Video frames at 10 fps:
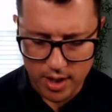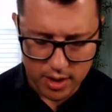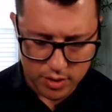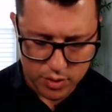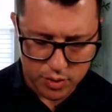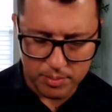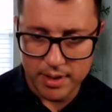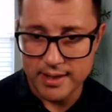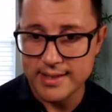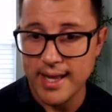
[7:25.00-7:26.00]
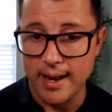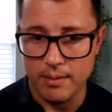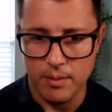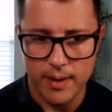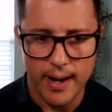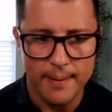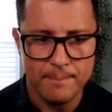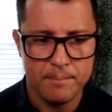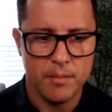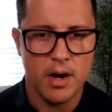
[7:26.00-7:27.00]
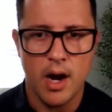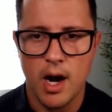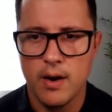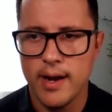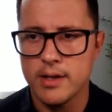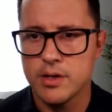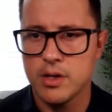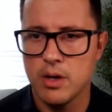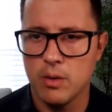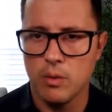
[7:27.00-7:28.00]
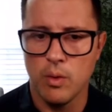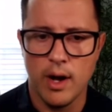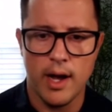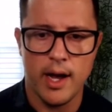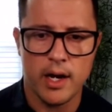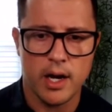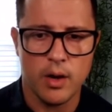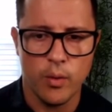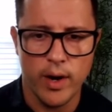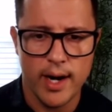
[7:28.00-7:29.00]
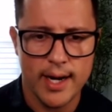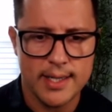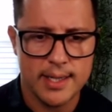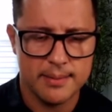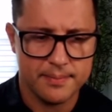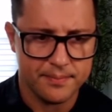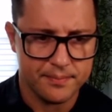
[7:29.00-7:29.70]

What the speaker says: I'm gonna do buzz10, okay? All right, so I can run it.